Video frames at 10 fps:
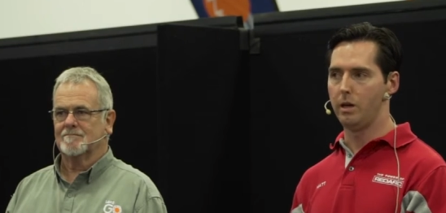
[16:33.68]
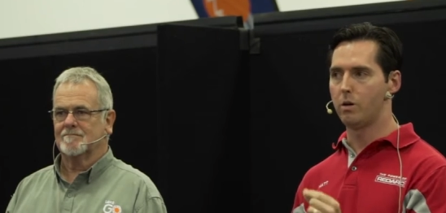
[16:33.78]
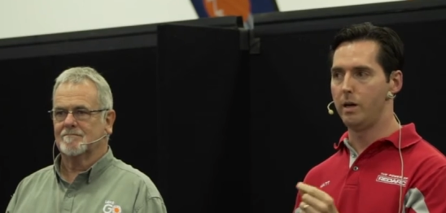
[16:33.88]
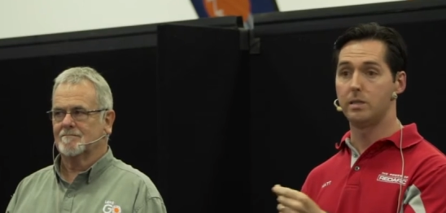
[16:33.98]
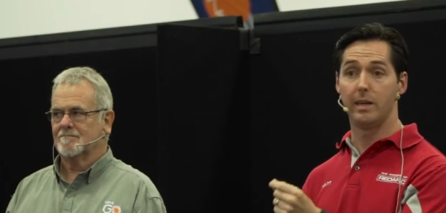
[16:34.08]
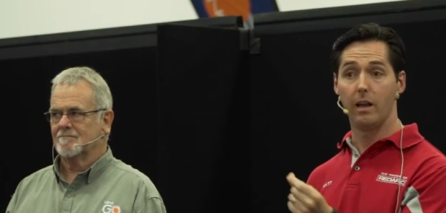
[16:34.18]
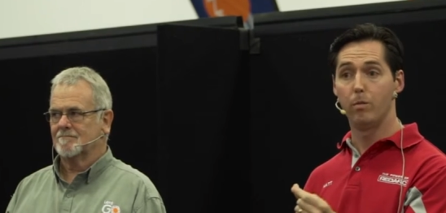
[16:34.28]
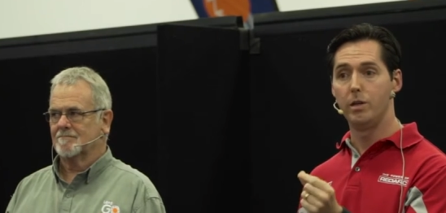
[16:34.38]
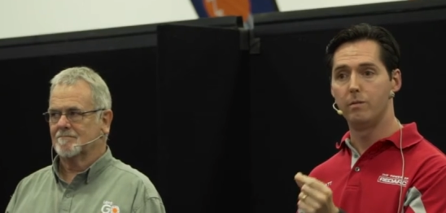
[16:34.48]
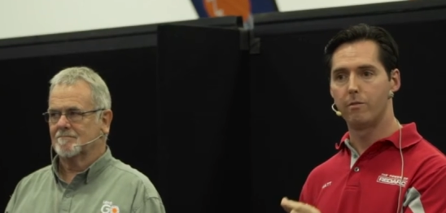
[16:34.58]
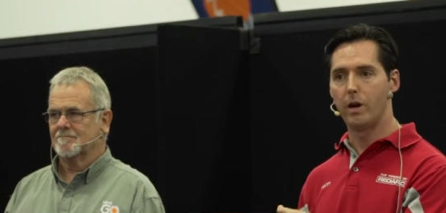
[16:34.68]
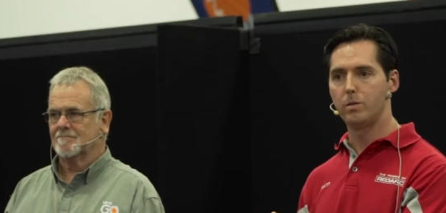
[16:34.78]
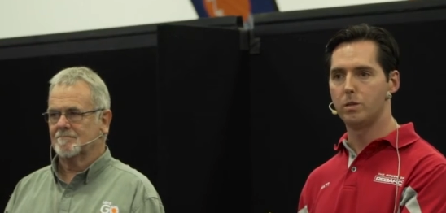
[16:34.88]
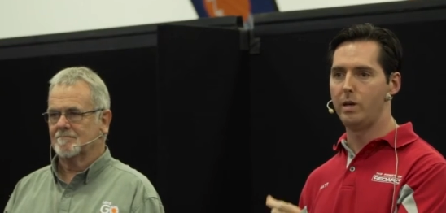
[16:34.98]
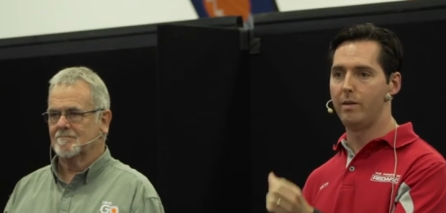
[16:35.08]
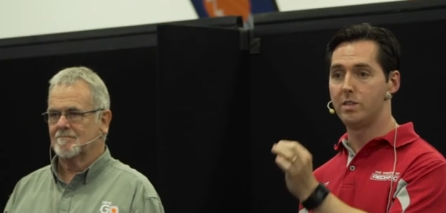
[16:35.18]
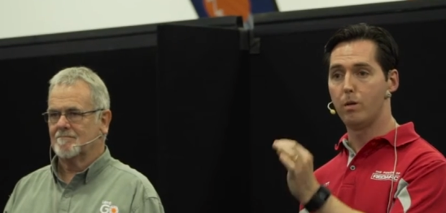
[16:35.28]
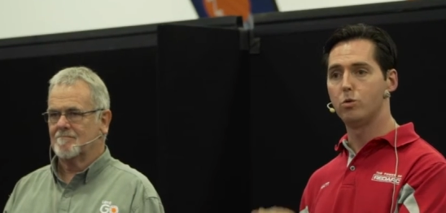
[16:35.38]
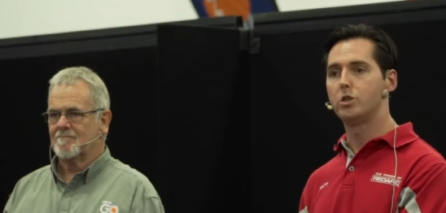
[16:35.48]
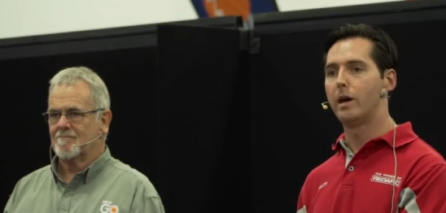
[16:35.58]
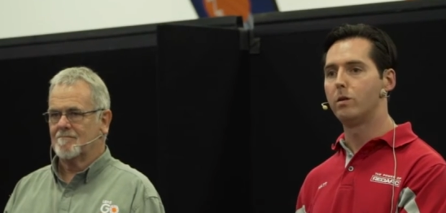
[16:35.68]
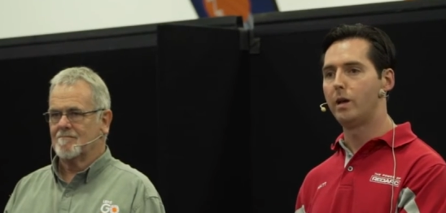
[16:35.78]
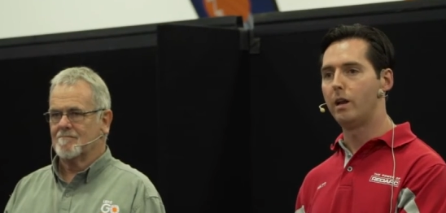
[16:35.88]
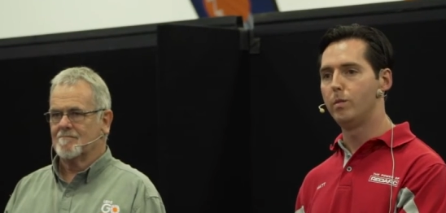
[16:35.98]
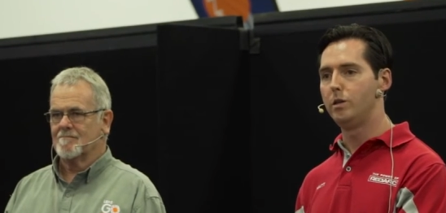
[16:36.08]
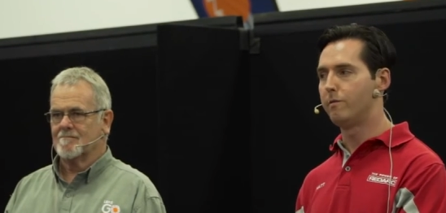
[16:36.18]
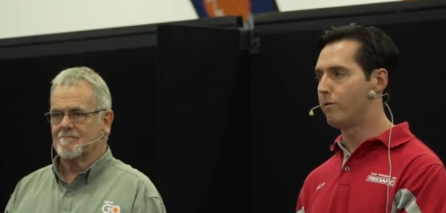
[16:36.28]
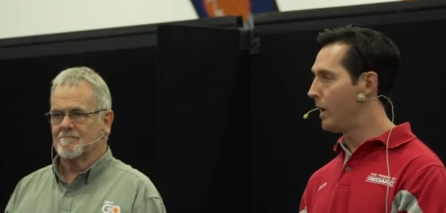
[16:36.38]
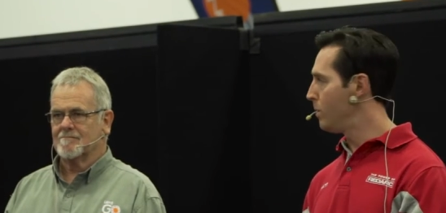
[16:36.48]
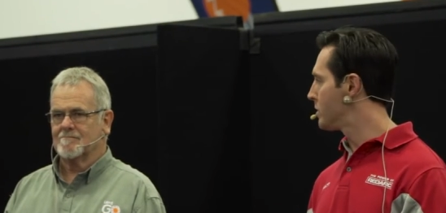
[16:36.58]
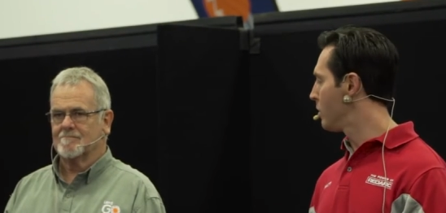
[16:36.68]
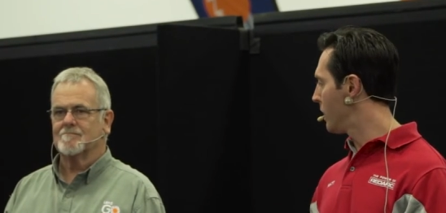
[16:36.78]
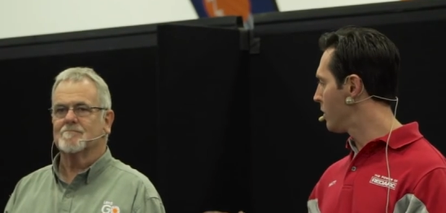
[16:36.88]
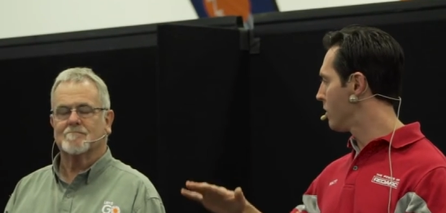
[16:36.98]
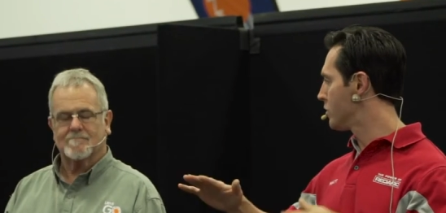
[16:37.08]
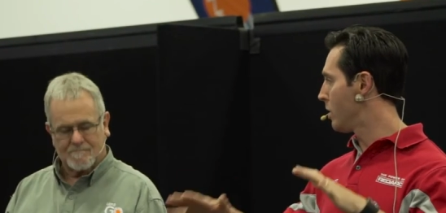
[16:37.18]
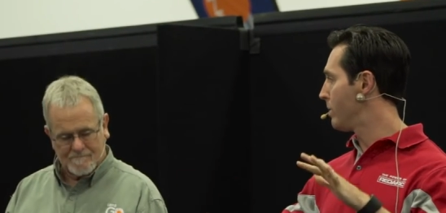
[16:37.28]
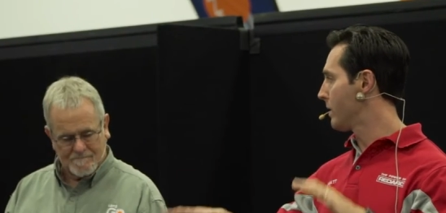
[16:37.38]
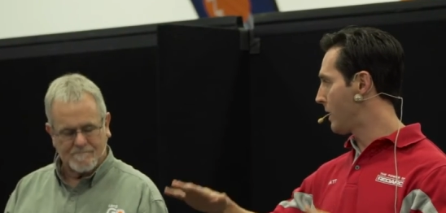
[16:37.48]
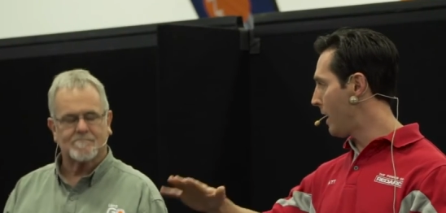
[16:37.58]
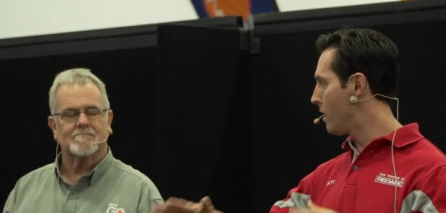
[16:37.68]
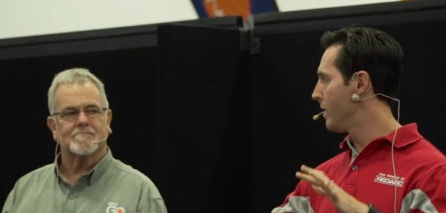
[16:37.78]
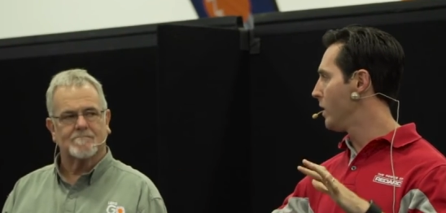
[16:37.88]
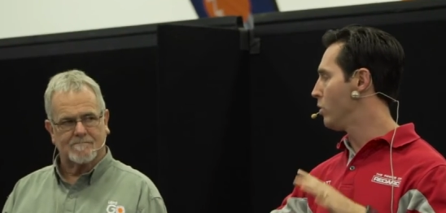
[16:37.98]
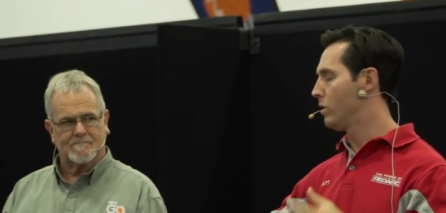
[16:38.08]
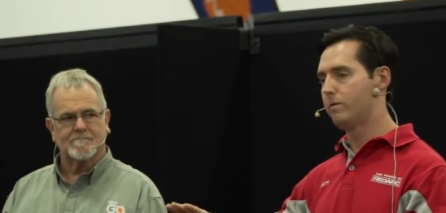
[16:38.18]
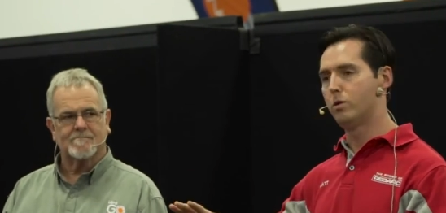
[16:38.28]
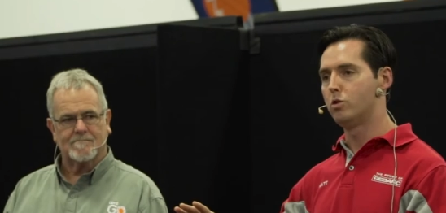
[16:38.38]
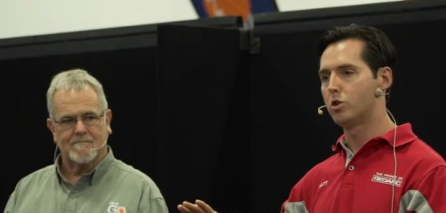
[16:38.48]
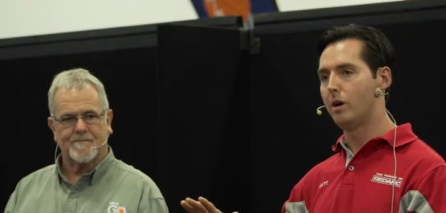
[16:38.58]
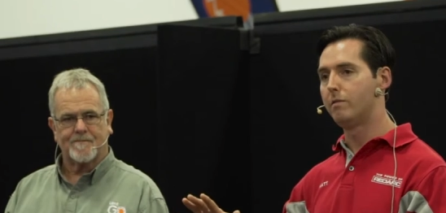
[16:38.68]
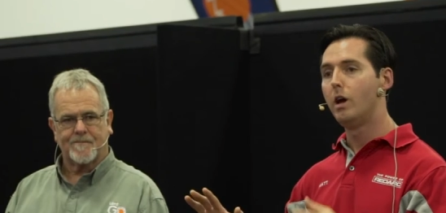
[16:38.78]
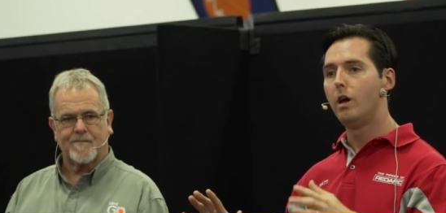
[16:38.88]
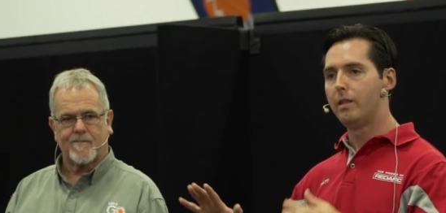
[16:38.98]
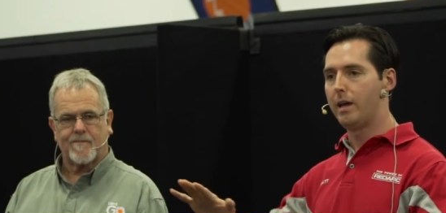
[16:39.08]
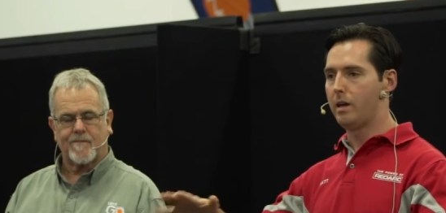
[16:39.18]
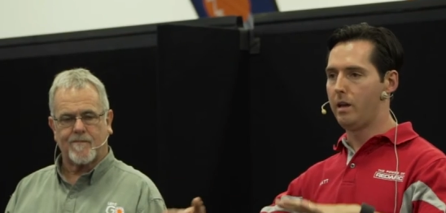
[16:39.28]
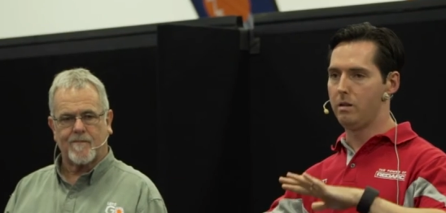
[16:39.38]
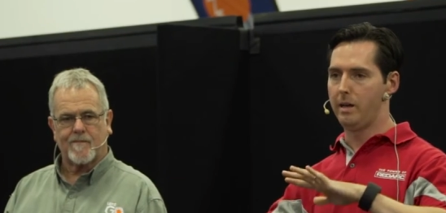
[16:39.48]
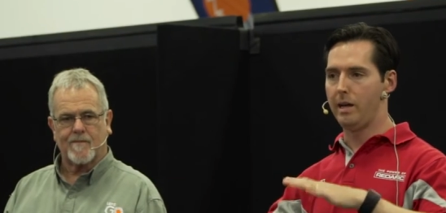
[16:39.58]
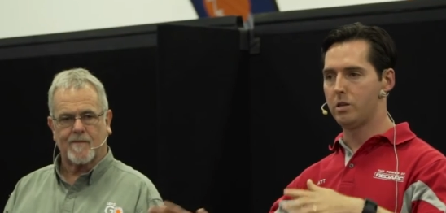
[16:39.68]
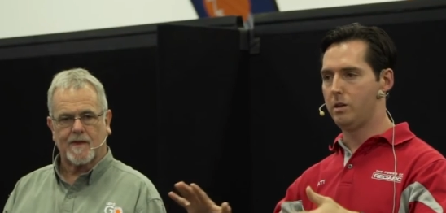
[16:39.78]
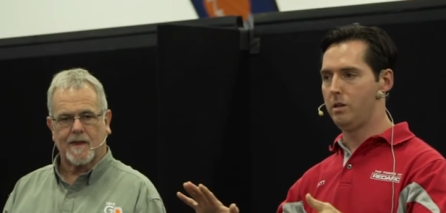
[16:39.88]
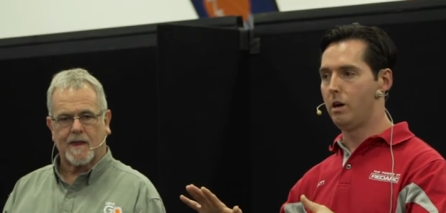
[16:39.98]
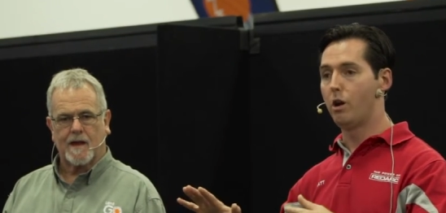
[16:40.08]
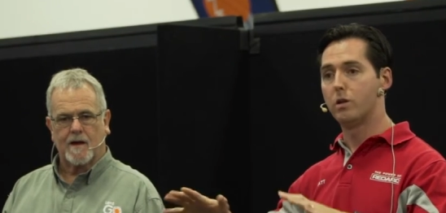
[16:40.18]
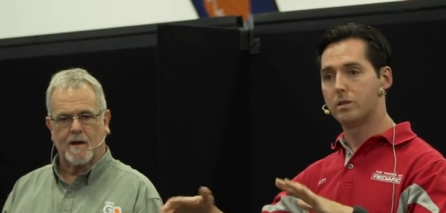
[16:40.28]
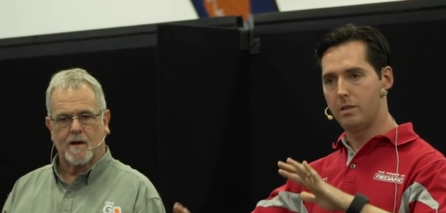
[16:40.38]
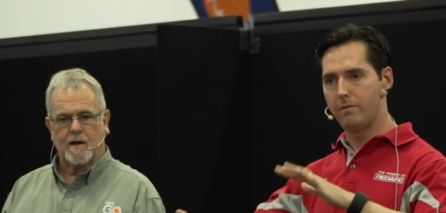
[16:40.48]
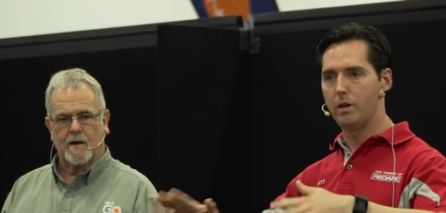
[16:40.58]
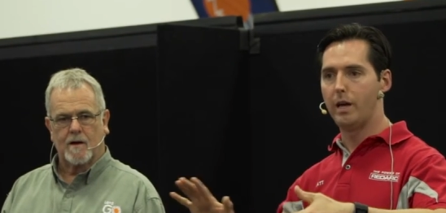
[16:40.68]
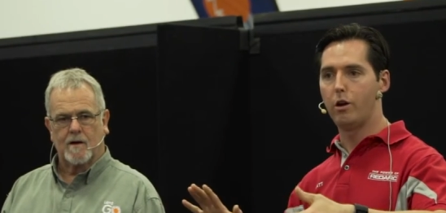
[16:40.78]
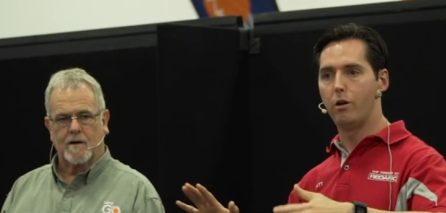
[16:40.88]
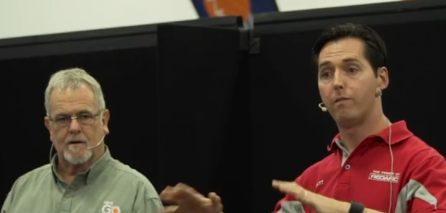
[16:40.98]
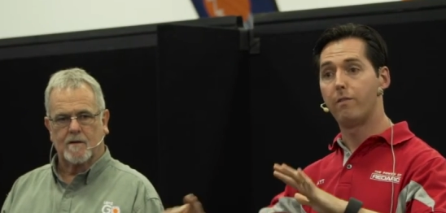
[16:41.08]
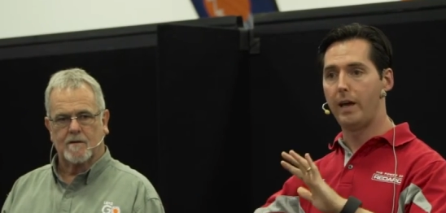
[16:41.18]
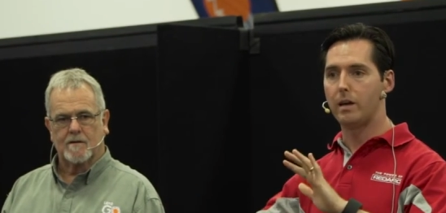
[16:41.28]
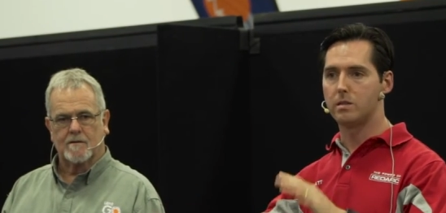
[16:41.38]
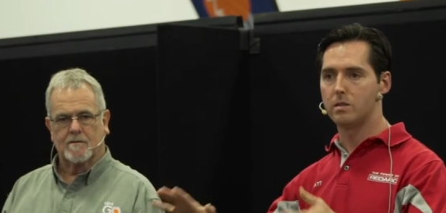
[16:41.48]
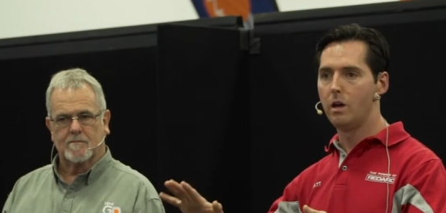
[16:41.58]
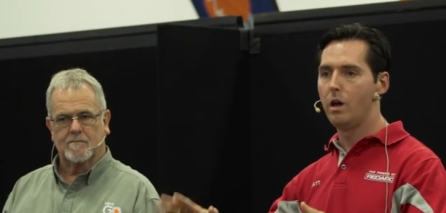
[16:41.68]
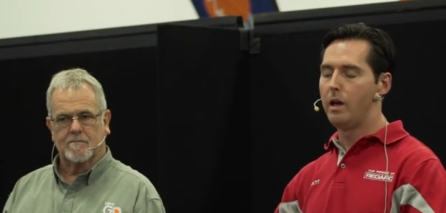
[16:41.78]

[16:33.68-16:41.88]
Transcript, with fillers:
Speaker 1: increase the aluminium frame. So we have double channeled aluminium frame. So when they're on top of the caravan or the mm. full drive, they can they actually are a lot stiffer. They don't flex.